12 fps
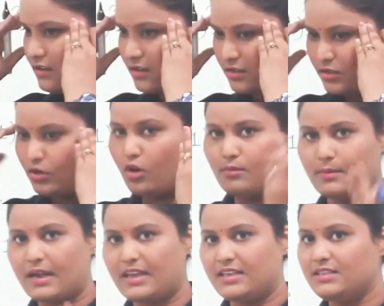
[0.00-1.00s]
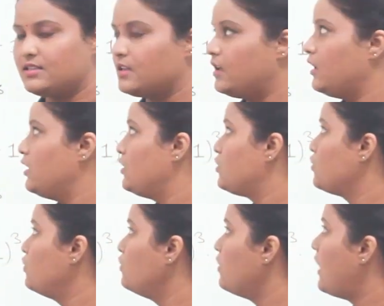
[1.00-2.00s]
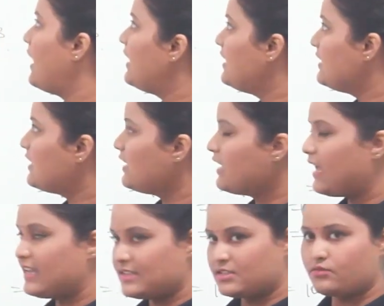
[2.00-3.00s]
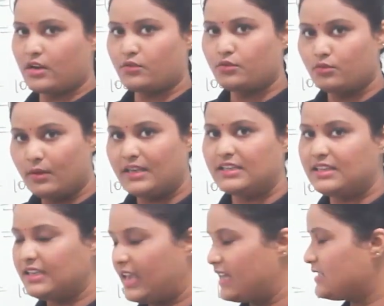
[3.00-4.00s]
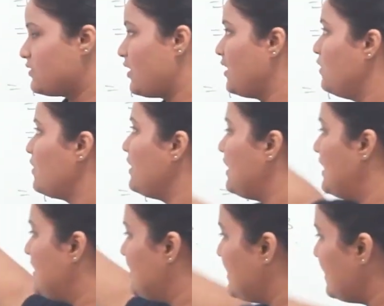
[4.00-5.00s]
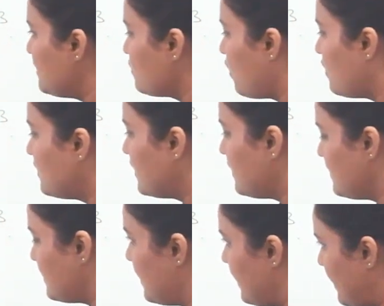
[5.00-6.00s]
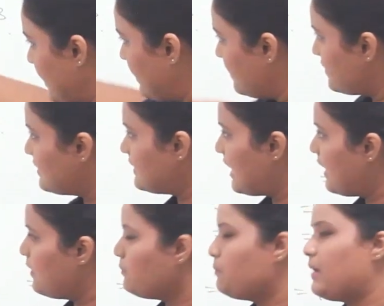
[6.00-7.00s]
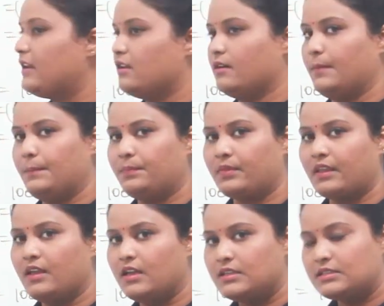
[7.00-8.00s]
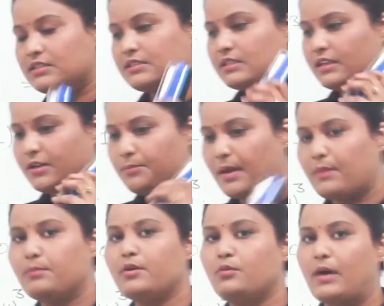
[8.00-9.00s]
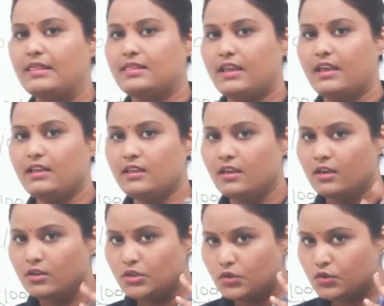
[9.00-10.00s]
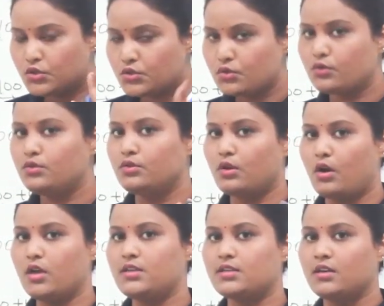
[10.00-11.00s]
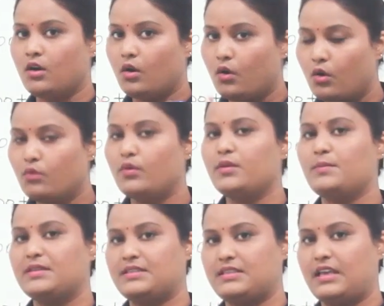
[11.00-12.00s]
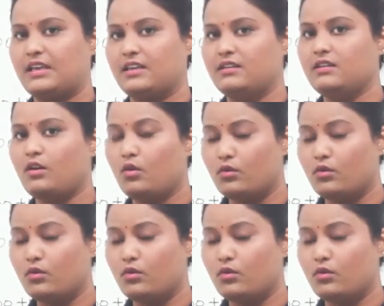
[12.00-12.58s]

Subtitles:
your mind to anything extra, to do anything extra. You can easily solve this in the same manner. Just remember one thing: you should not overconfident